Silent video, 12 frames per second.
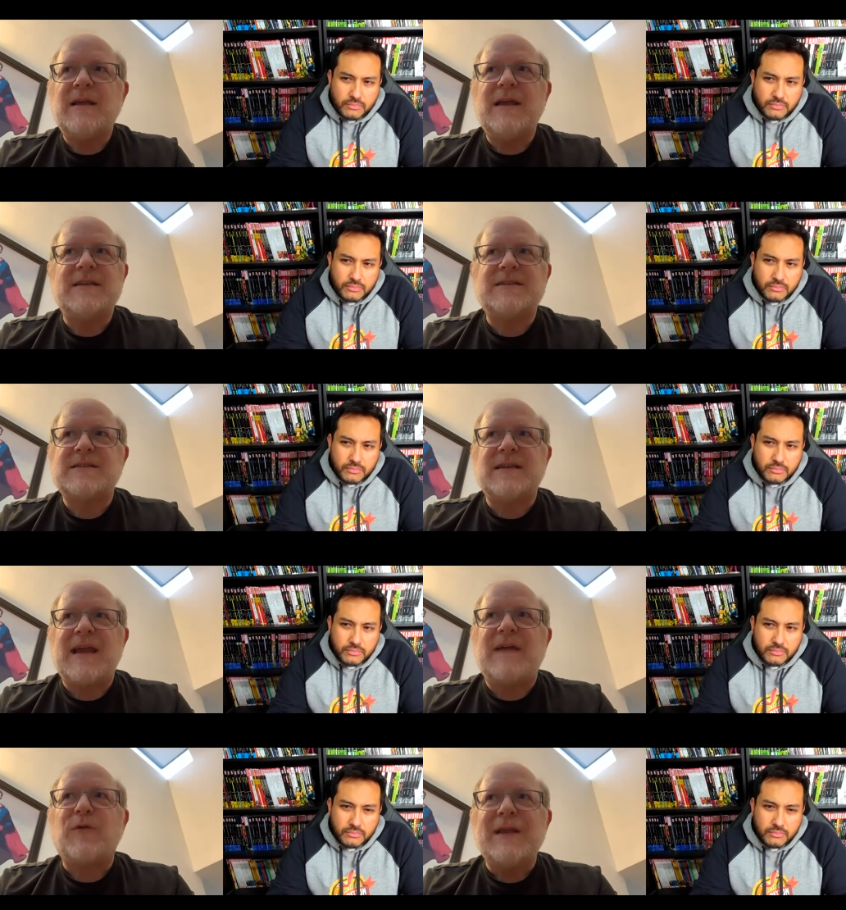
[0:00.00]
Speaker 1: It's
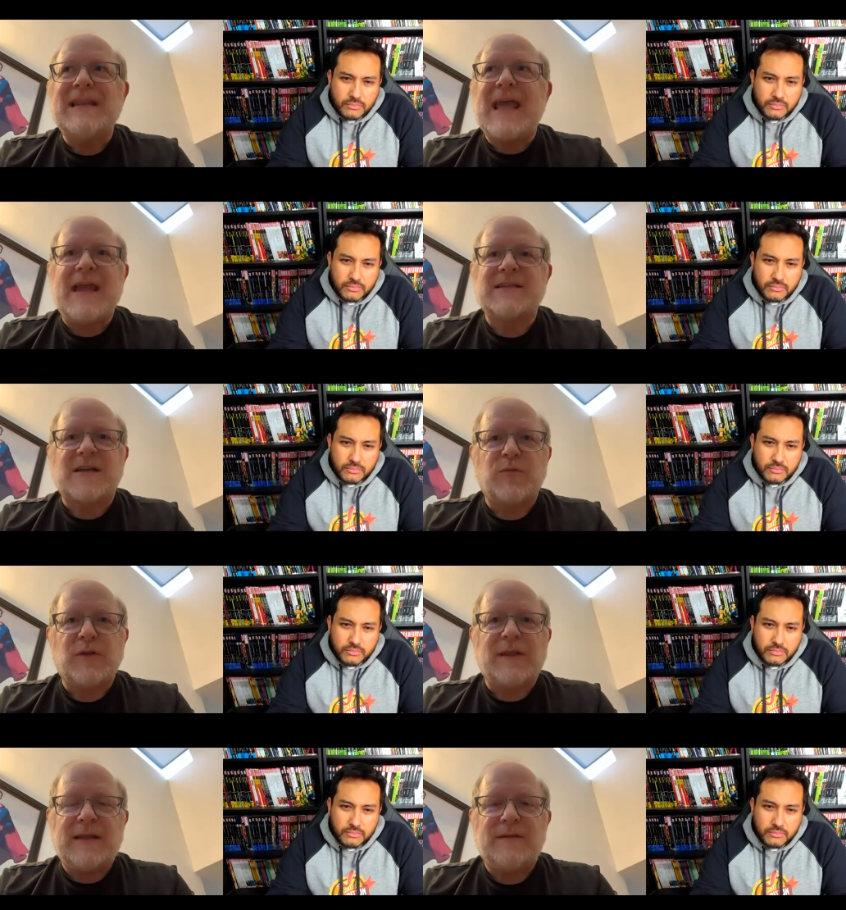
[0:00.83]
every day is
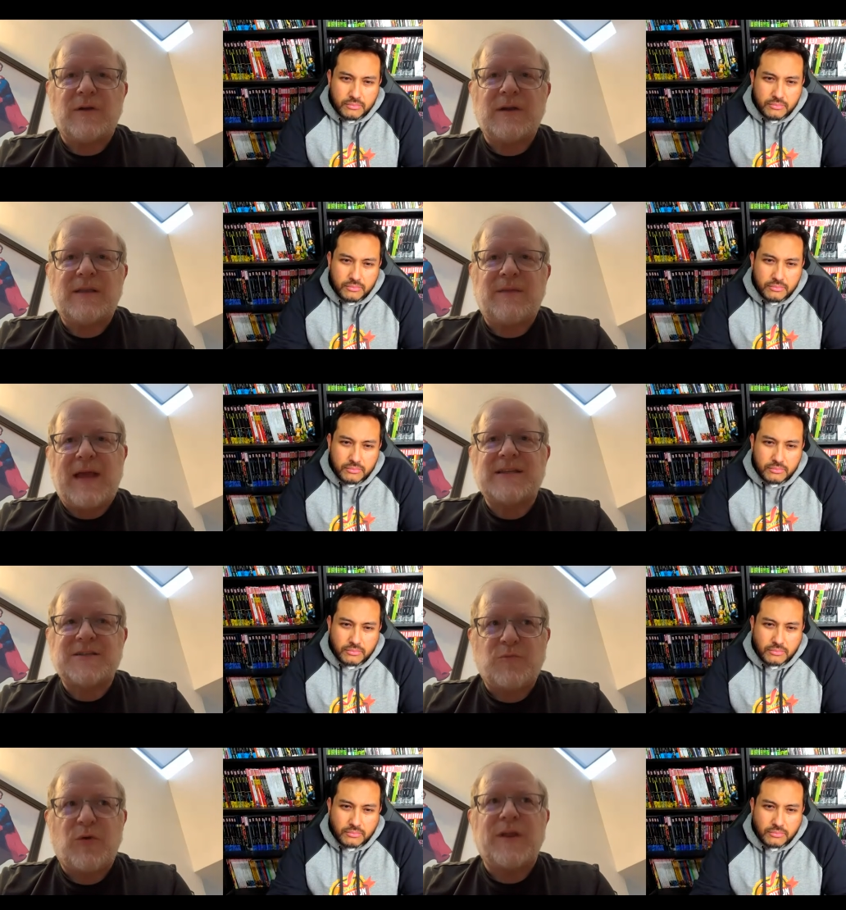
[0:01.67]
completely different, and
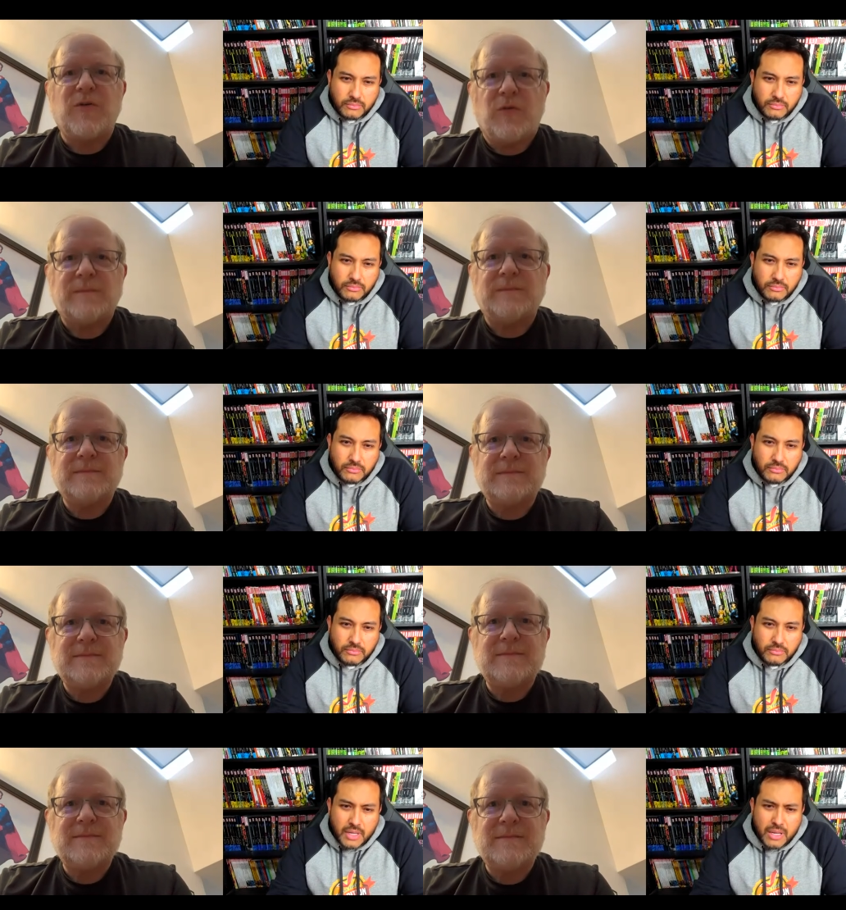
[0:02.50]
that's pretty cool.
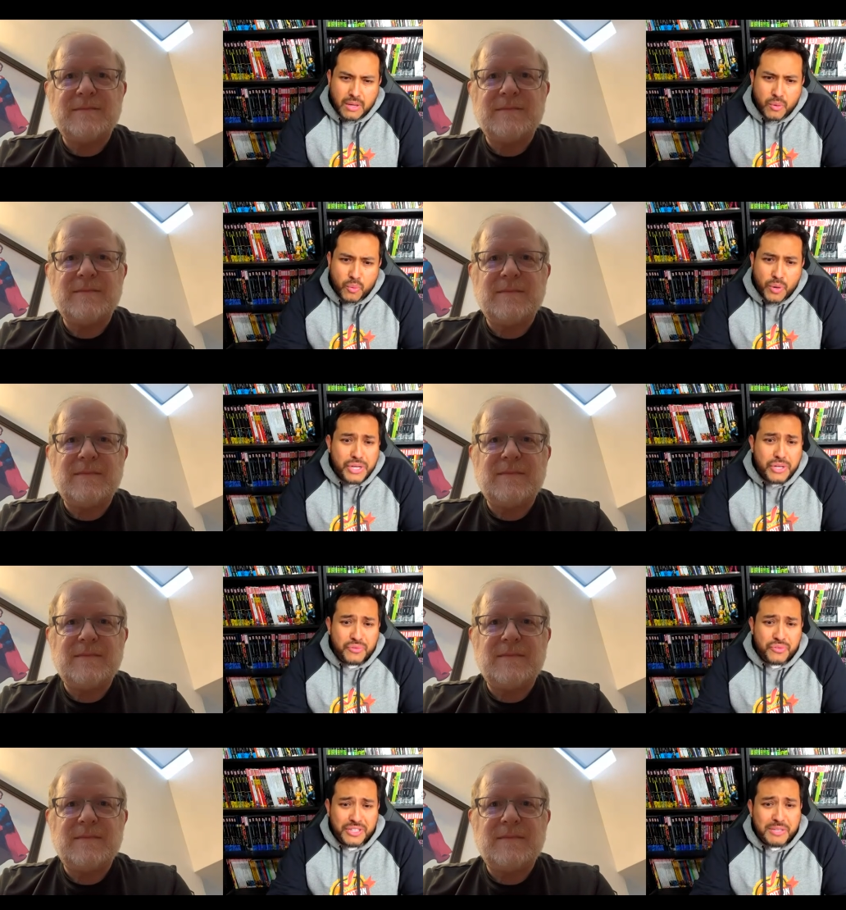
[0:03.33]
When do you
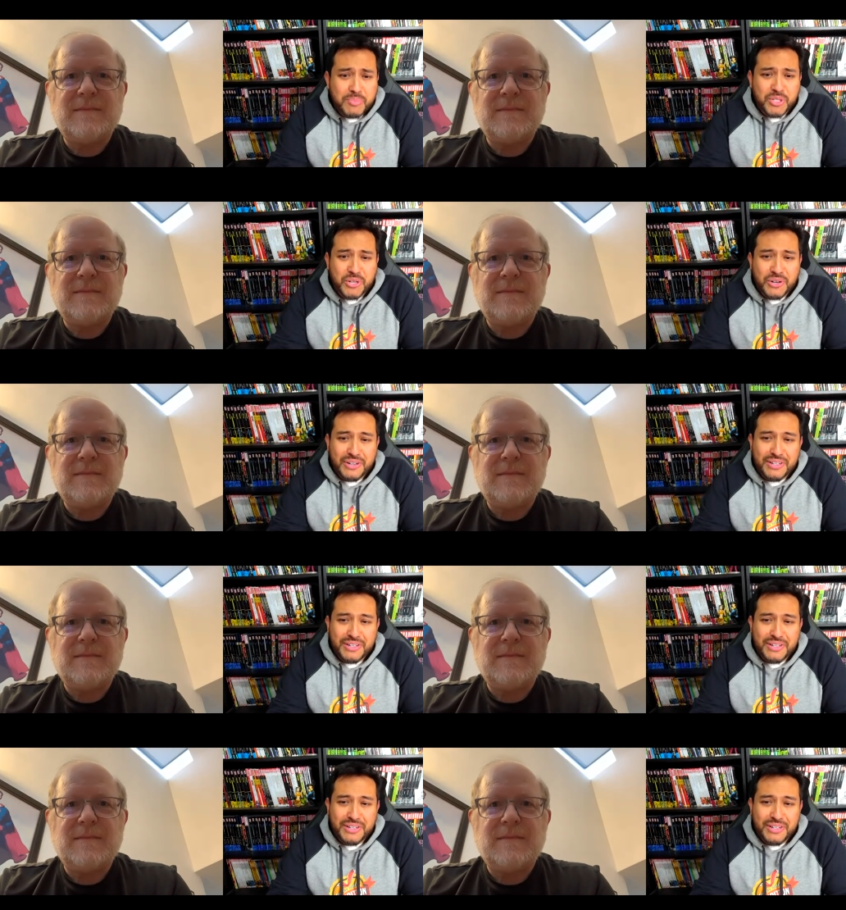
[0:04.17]
sleep, sir?